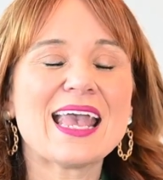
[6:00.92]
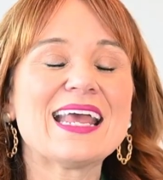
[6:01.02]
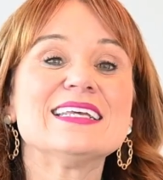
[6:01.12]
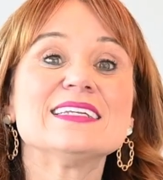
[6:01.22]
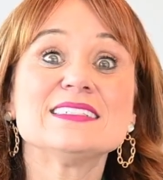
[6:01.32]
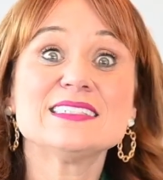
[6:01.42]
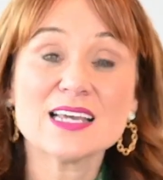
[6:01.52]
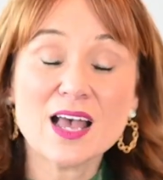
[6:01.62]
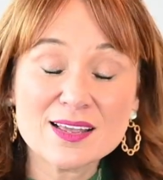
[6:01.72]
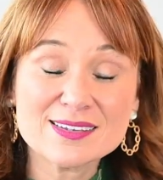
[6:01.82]
and it
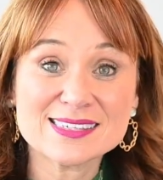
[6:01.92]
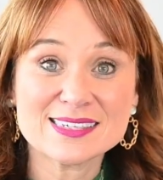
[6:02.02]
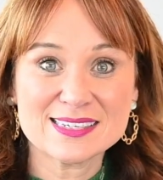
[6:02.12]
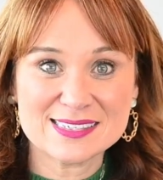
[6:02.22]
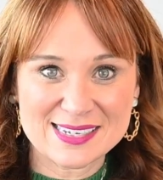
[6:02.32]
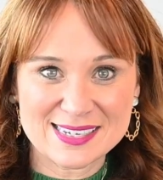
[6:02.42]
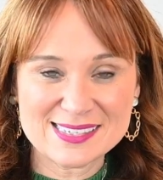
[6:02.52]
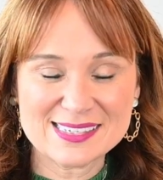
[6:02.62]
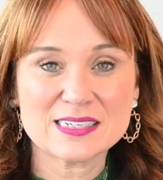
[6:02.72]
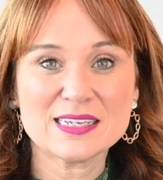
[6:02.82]
does
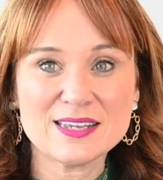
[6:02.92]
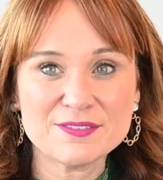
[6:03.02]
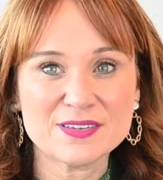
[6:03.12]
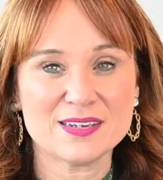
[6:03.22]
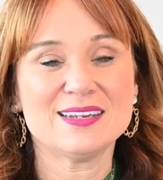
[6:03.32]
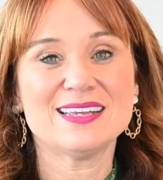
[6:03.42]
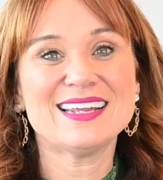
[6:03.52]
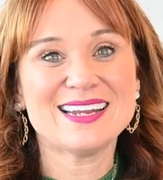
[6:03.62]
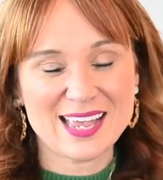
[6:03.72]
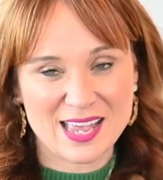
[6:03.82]
exist even
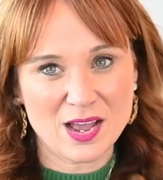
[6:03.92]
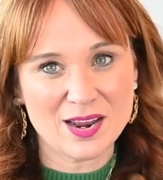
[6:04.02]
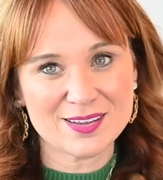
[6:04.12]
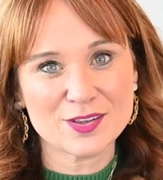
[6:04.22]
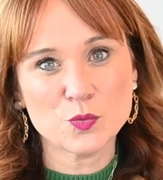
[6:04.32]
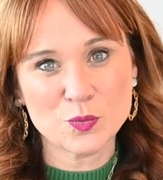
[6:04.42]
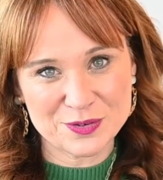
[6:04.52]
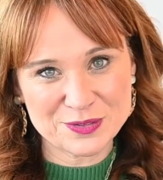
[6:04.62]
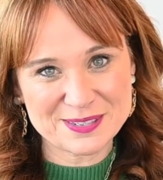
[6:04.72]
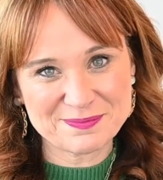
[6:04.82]
in a chaotic
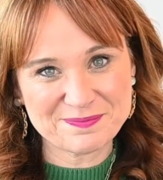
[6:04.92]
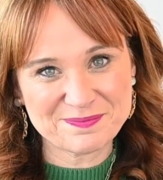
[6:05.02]
world.